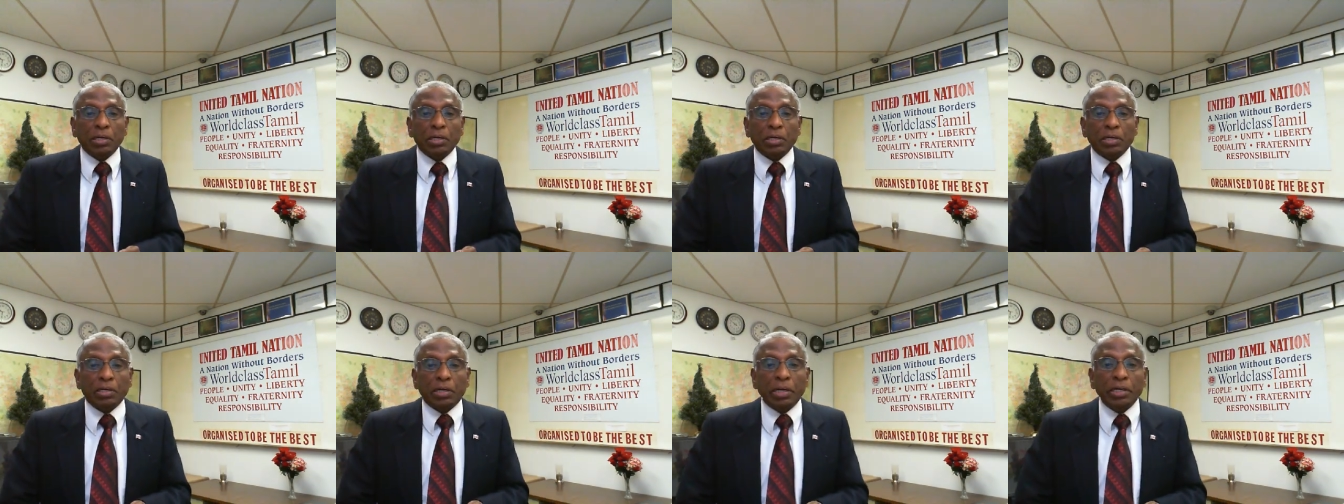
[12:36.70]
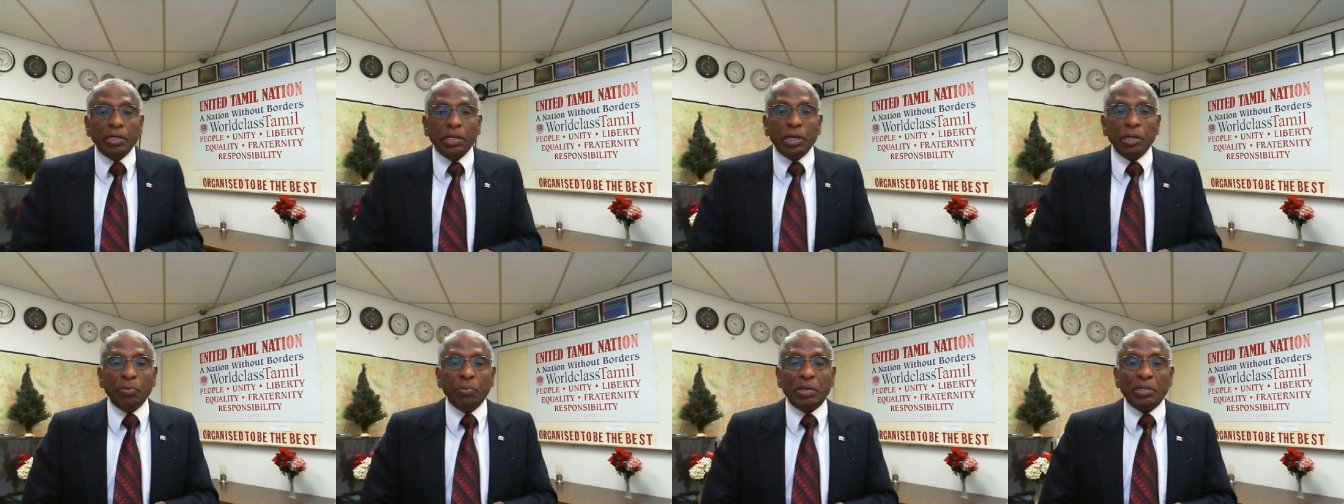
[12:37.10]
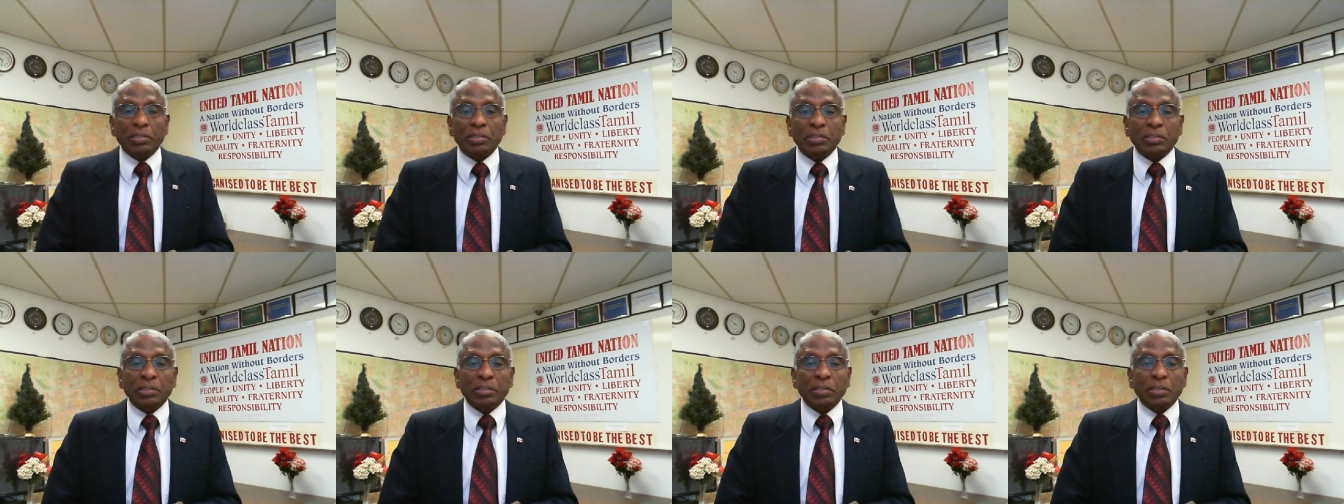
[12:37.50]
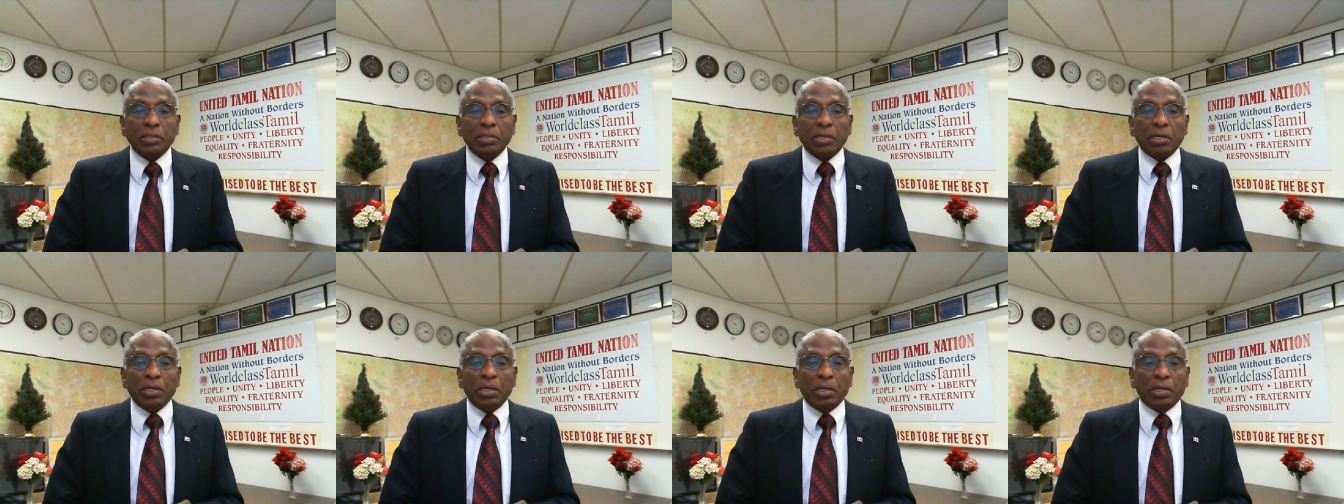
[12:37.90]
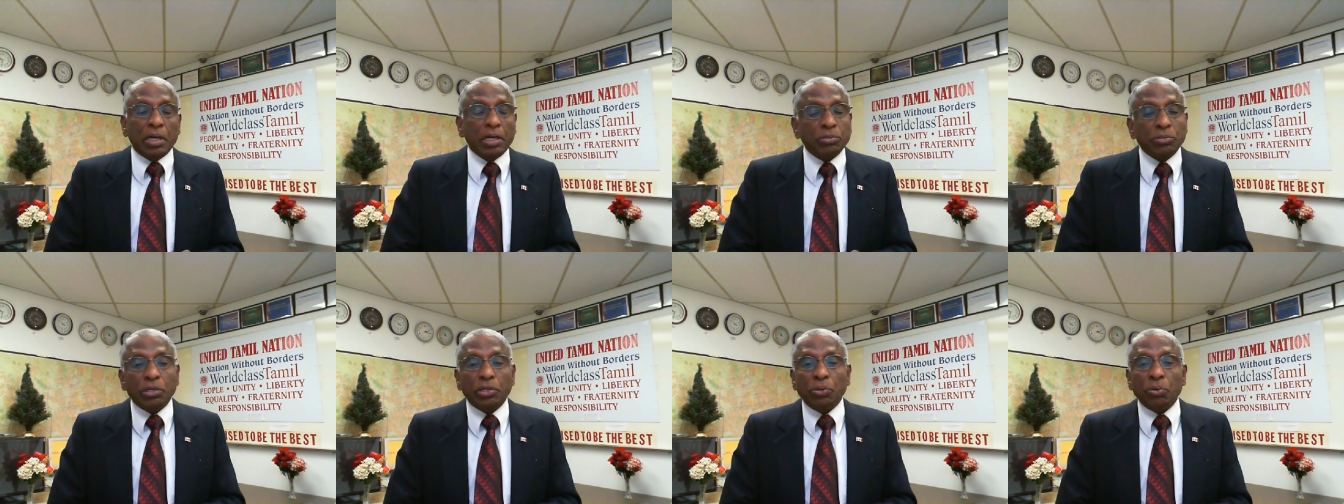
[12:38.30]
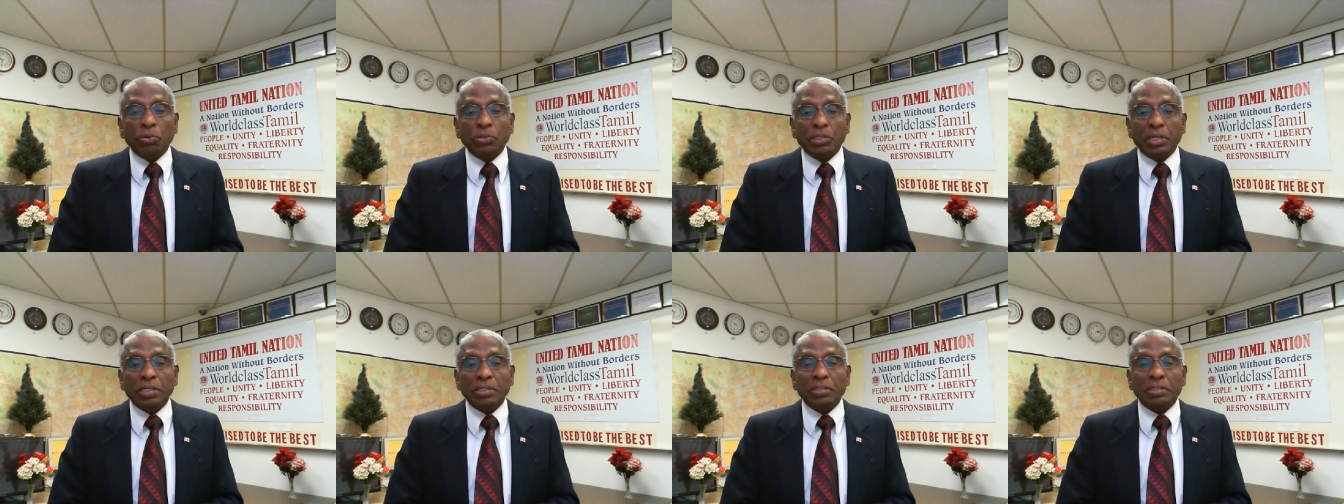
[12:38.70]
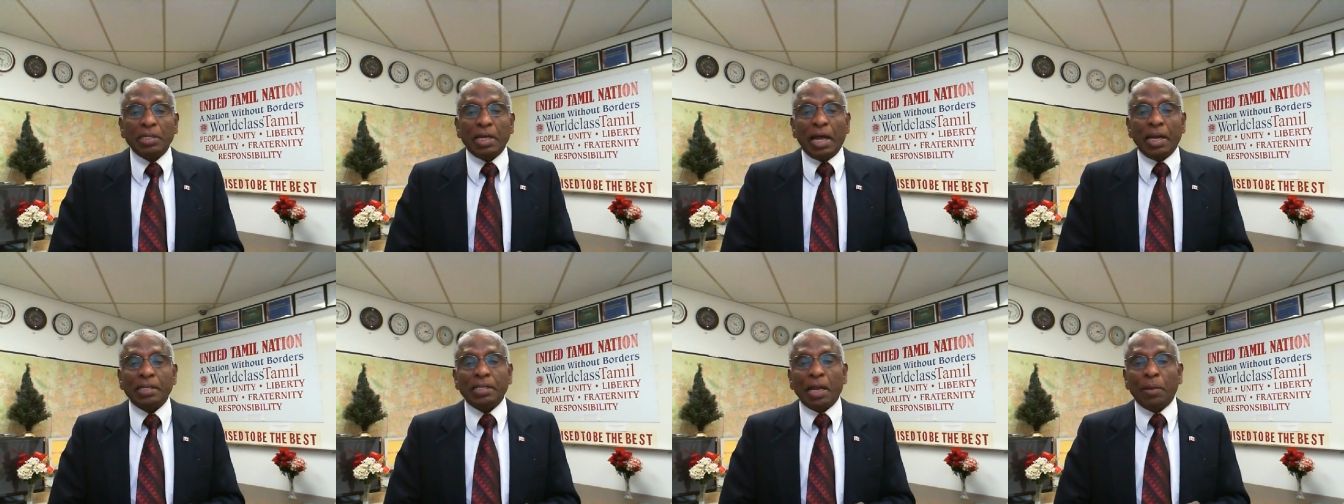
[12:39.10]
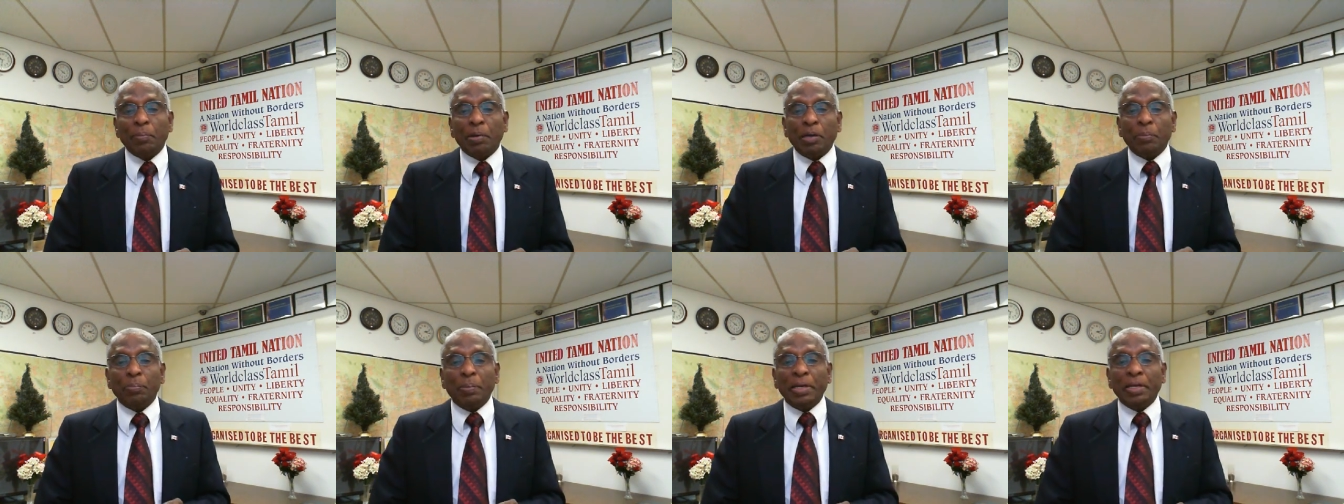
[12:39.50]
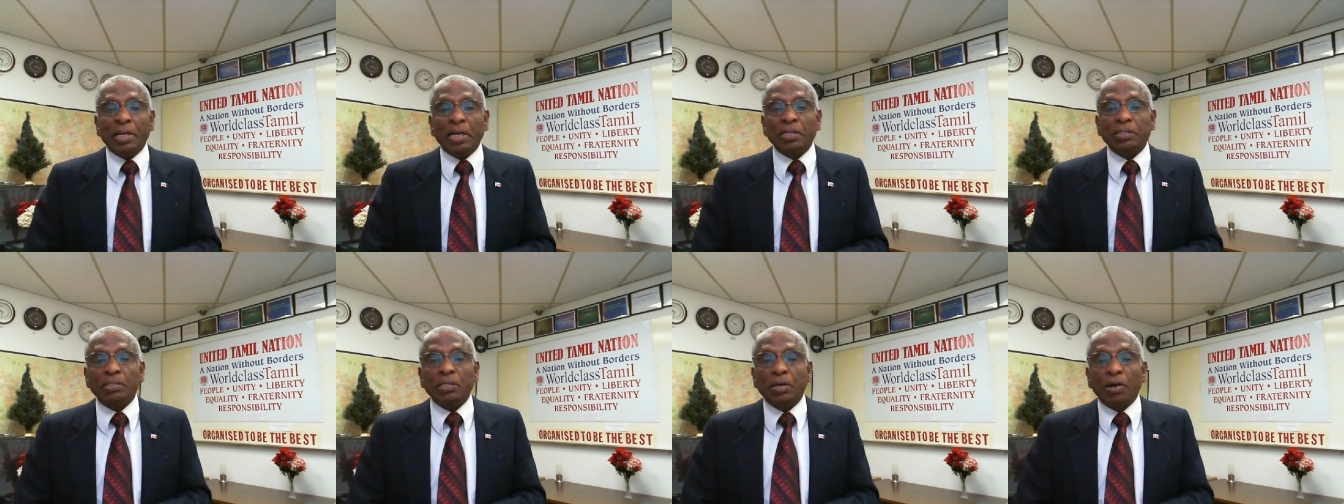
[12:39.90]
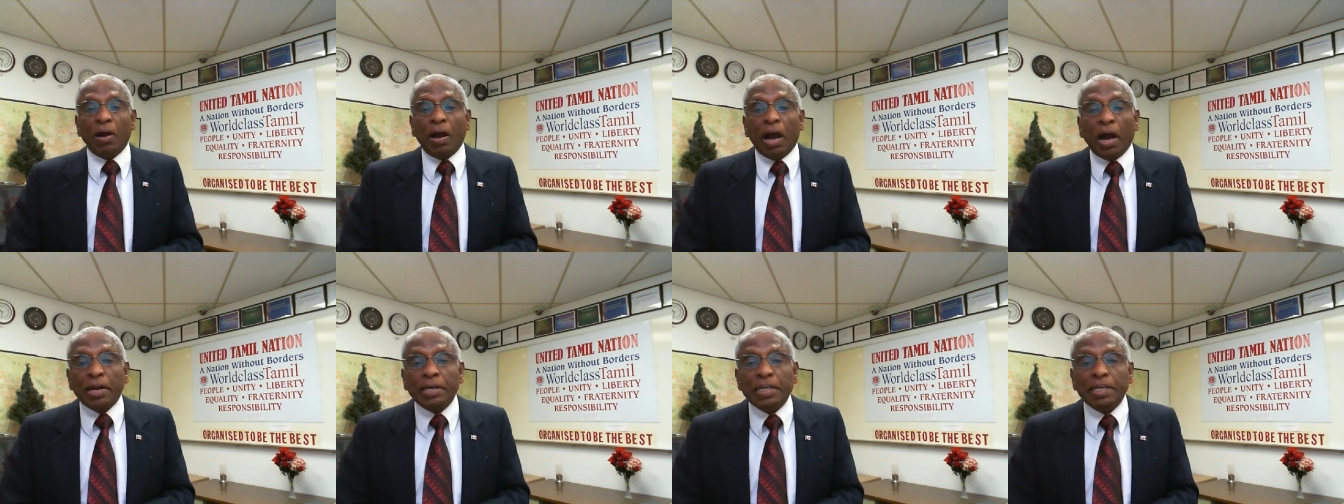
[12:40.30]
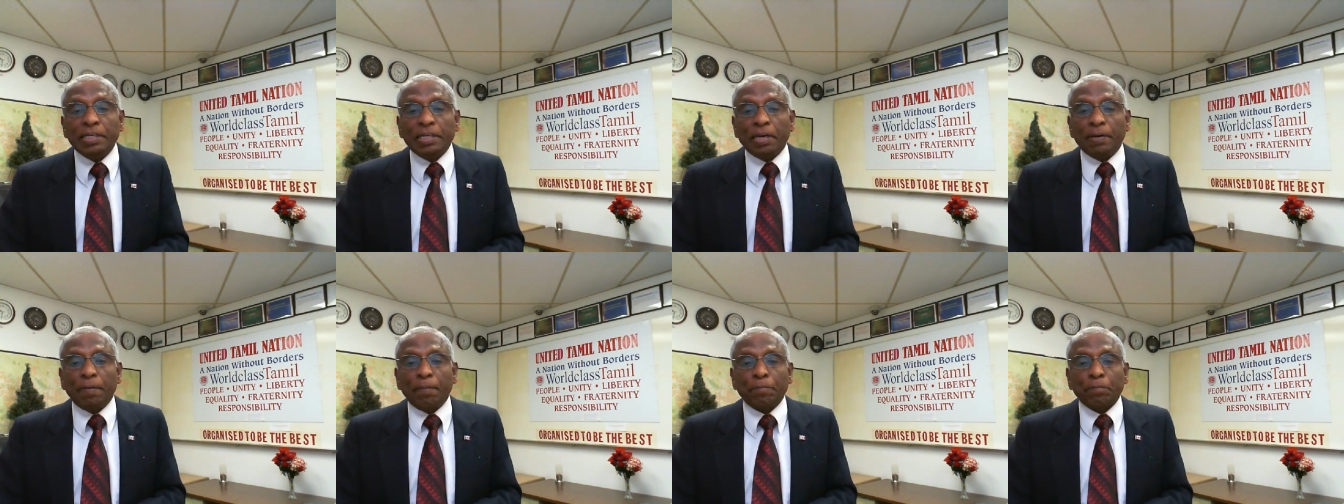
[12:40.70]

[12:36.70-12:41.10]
continuous constitutions and cabinet meetings are needed,